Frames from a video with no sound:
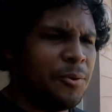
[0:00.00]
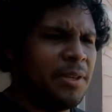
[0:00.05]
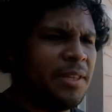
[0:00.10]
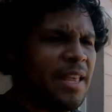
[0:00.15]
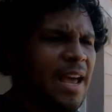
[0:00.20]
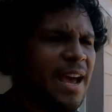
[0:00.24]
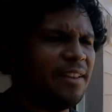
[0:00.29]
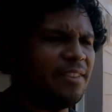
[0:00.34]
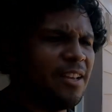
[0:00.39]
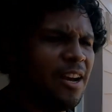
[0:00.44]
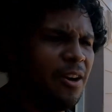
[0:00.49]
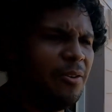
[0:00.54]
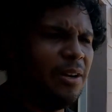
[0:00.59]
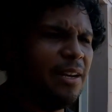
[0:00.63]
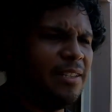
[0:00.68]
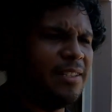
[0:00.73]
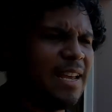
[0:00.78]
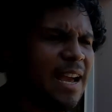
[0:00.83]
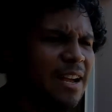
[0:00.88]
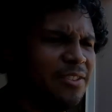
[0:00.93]
than that though,
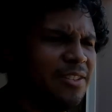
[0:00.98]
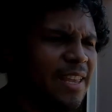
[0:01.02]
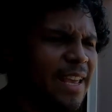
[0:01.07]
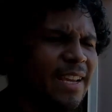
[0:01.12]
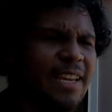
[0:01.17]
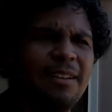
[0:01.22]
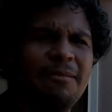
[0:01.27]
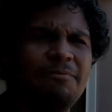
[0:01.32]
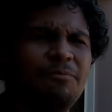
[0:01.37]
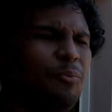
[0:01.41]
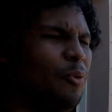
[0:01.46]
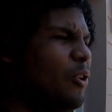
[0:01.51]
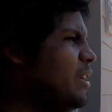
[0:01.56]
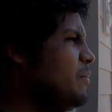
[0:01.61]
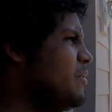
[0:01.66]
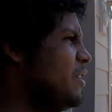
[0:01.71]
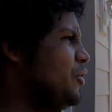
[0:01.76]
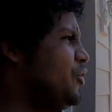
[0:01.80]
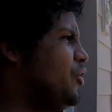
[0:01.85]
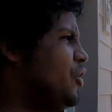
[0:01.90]
it sounds like it pretty
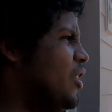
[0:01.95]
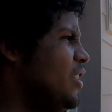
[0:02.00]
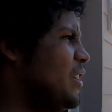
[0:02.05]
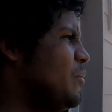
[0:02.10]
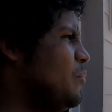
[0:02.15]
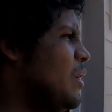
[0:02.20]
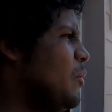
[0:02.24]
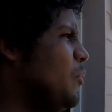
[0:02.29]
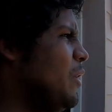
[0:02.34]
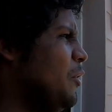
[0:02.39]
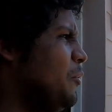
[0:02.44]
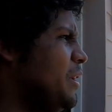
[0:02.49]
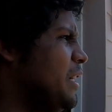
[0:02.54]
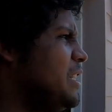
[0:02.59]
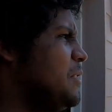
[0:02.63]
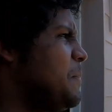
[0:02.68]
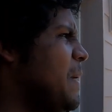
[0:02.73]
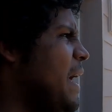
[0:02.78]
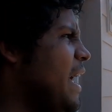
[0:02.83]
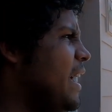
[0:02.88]
much should and what we would
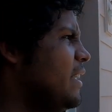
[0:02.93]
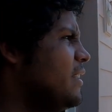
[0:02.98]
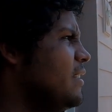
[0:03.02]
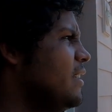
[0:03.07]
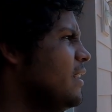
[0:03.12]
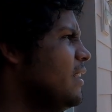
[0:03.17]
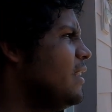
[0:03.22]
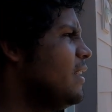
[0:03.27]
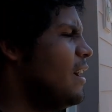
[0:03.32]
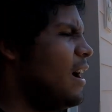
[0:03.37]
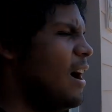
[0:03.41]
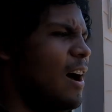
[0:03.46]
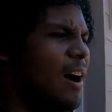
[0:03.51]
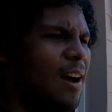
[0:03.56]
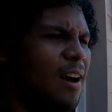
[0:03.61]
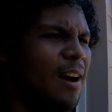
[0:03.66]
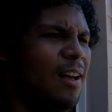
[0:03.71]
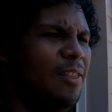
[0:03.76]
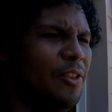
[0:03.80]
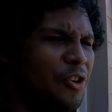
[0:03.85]
expect. Yeah.
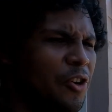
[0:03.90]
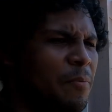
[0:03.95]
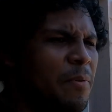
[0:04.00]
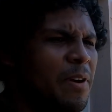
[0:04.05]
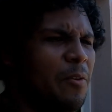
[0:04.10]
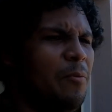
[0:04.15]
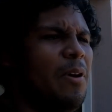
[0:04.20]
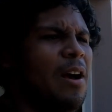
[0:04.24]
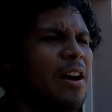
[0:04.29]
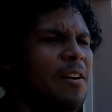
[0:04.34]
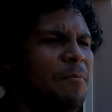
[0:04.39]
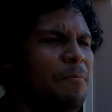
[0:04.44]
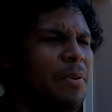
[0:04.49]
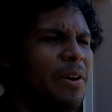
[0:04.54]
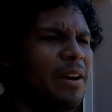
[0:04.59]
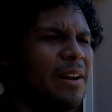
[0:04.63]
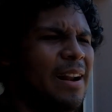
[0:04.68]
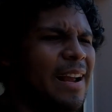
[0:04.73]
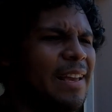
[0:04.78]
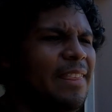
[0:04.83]
Uh, a little bit rough,
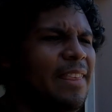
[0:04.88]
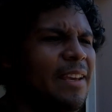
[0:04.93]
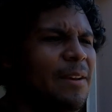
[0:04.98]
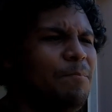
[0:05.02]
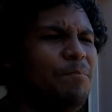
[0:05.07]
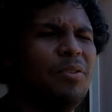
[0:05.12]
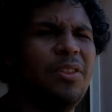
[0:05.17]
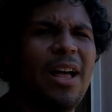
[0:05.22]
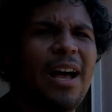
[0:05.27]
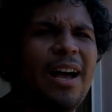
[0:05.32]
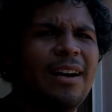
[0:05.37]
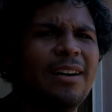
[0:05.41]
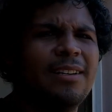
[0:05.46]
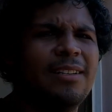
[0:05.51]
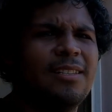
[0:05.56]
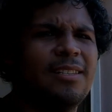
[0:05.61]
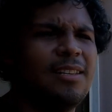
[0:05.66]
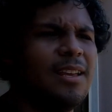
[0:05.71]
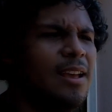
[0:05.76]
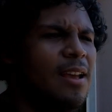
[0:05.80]
but I think
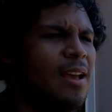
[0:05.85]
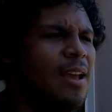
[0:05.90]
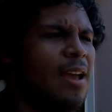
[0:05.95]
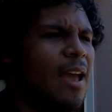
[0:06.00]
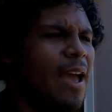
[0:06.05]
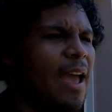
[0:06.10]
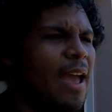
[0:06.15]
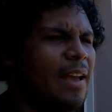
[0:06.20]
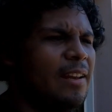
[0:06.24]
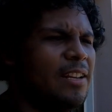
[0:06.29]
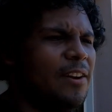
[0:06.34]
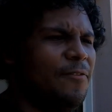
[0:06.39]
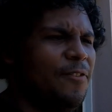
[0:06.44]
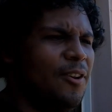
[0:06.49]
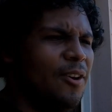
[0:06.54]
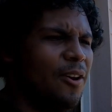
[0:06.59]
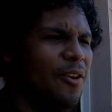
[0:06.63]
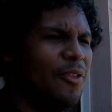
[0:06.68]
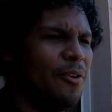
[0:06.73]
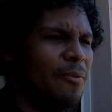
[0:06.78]
plugs and a
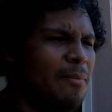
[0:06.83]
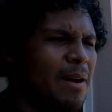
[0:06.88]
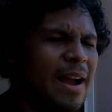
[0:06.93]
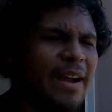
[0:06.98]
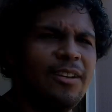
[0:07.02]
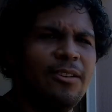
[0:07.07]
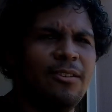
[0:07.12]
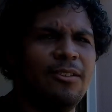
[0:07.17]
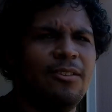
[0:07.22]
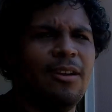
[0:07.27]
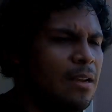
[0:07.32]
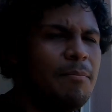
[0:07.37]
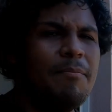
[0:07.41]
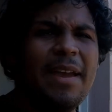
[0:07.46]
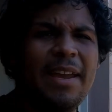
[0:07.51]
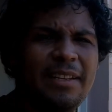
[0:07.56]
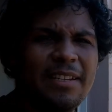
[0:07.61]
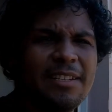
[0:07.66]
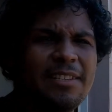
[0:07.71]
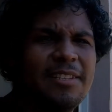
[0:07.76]
few other minor
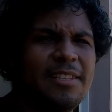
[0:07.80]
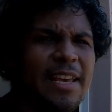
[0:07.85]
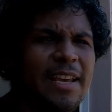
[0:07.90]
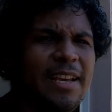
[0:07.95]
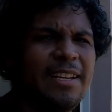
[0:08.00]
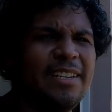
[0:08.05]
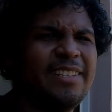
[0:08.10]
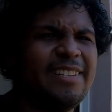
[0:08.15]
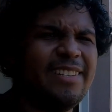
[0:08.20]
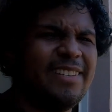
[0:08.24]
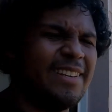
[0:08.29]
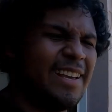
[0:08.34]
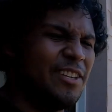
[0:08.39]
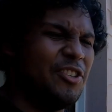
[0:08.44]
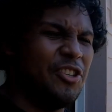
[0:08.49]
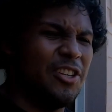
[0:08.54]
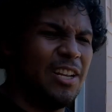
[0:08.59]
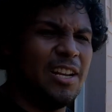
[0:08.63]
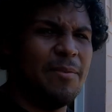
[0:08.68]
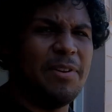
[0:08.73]
maintenance things, and
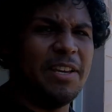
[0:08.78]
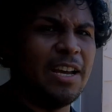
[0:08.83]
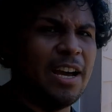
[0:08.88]
she's gonna be